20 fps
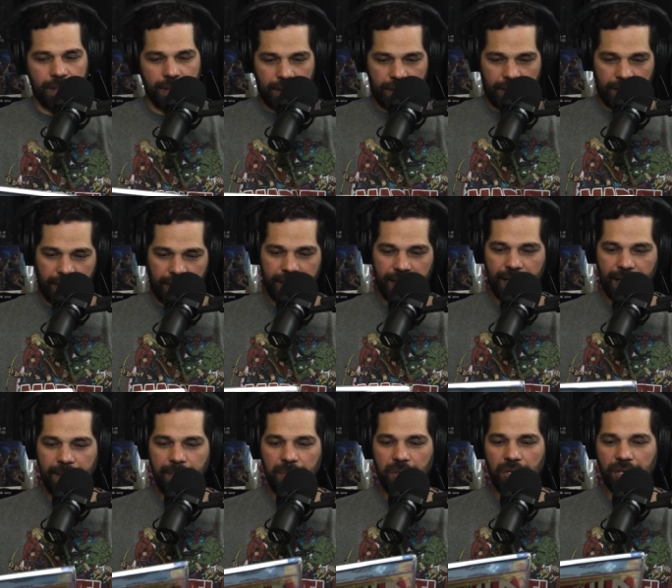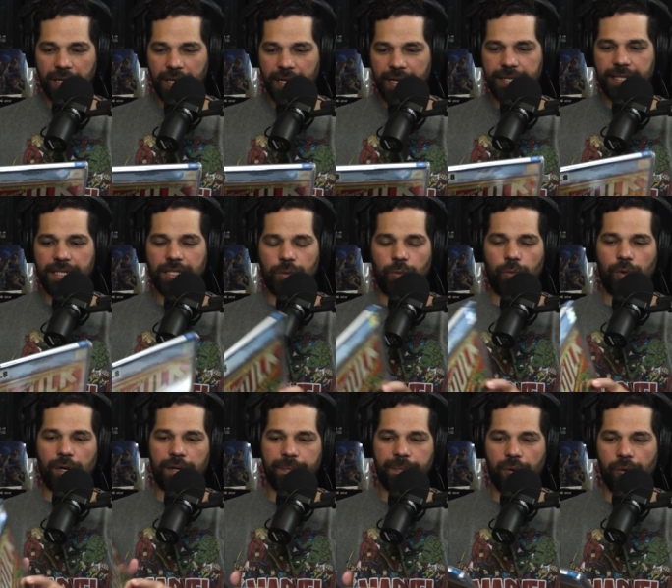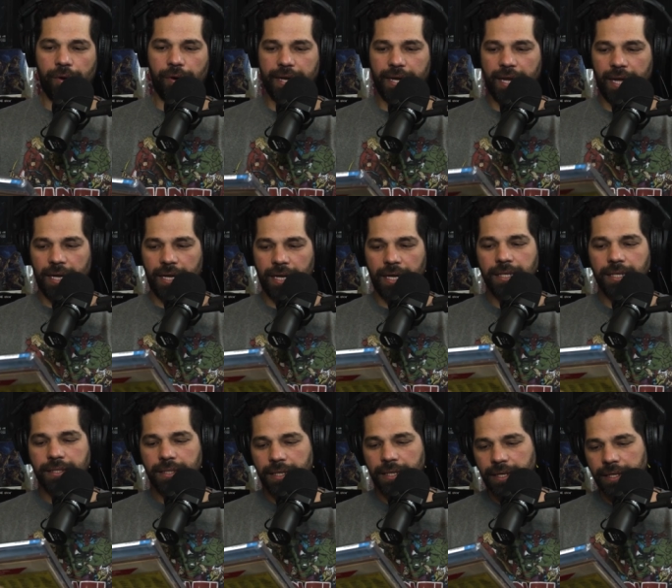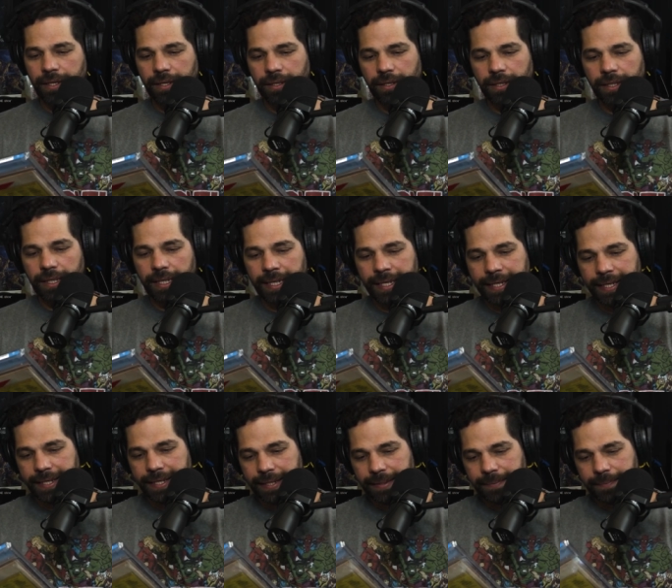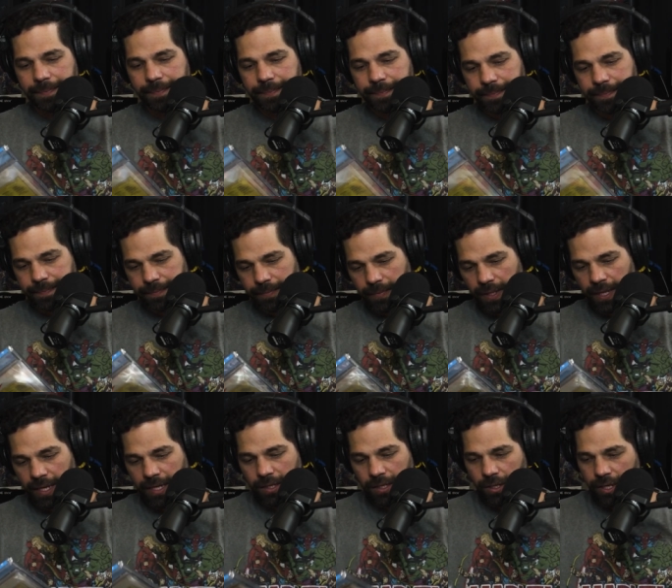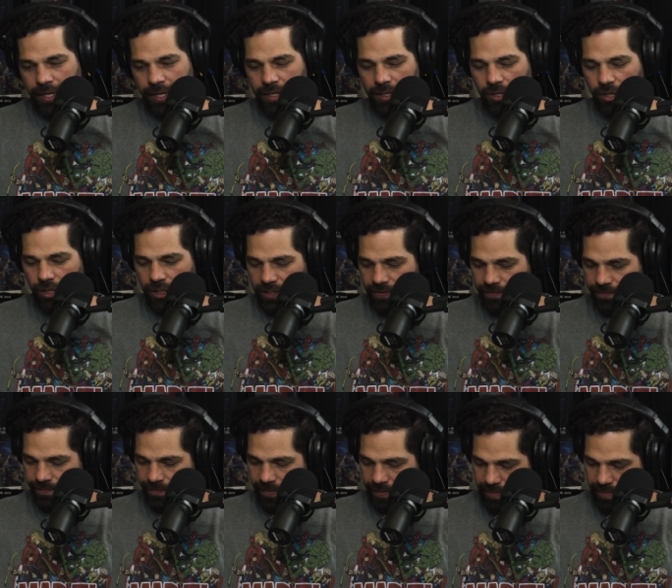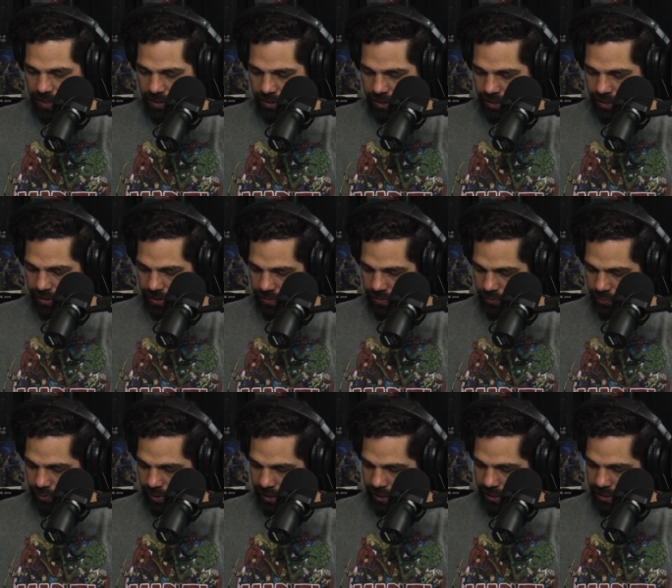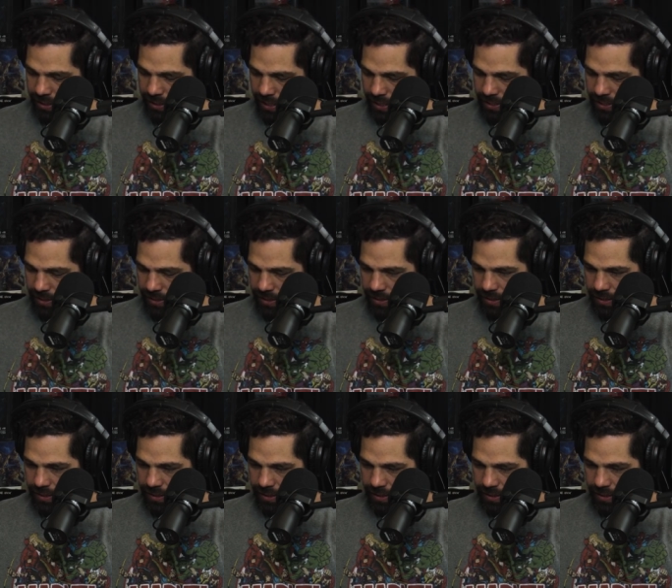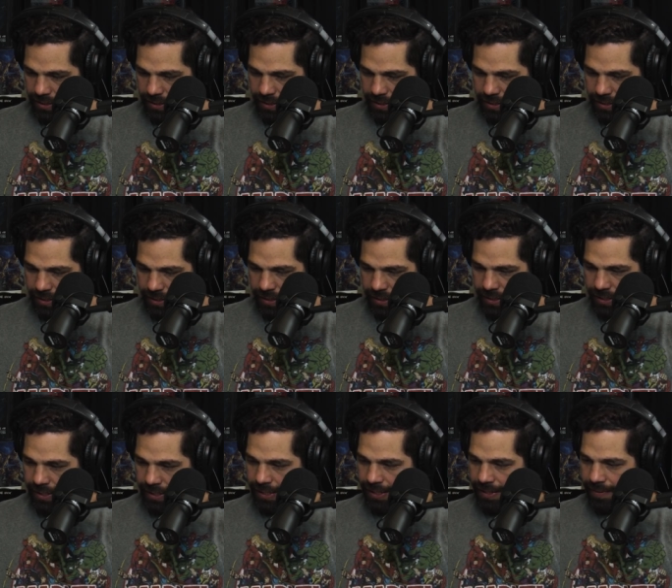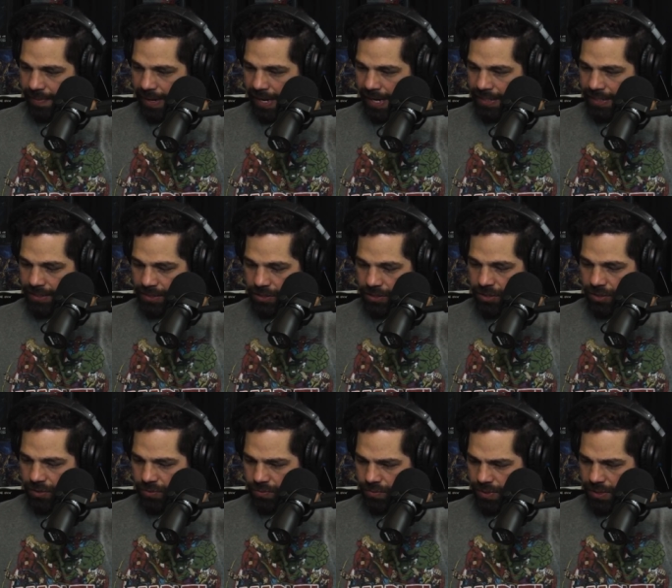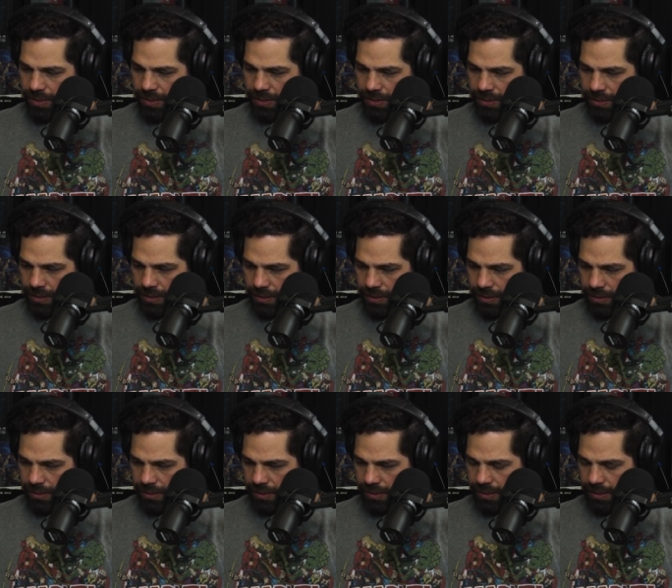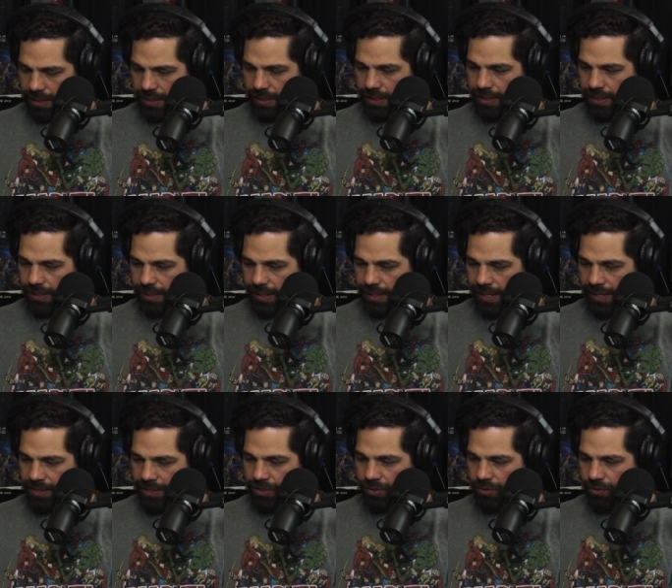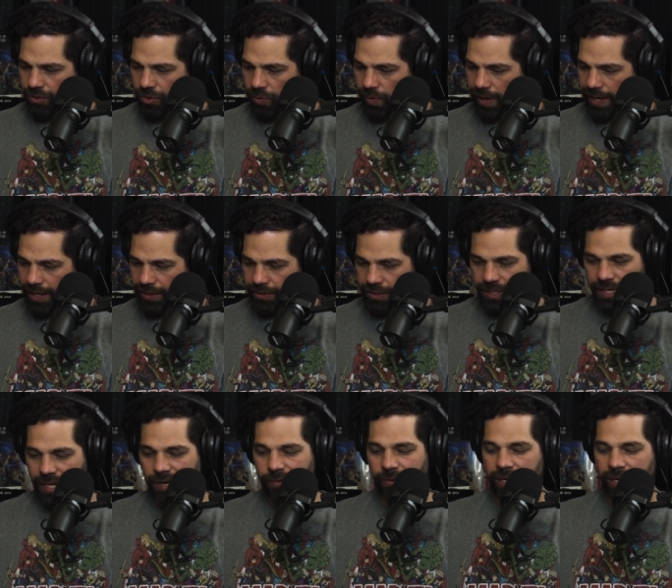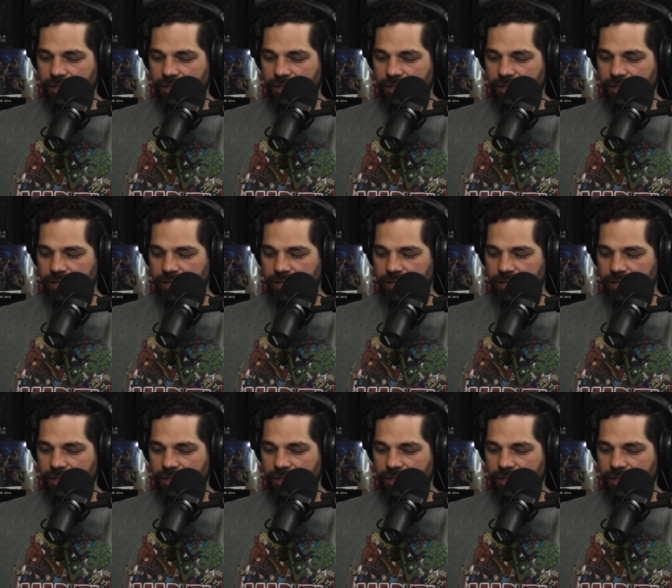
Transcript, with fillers: Yeah, I'm looking at this 1.8 here. Um, it it looks familiar, it really does. Um, I don't I don't quite understand why it's a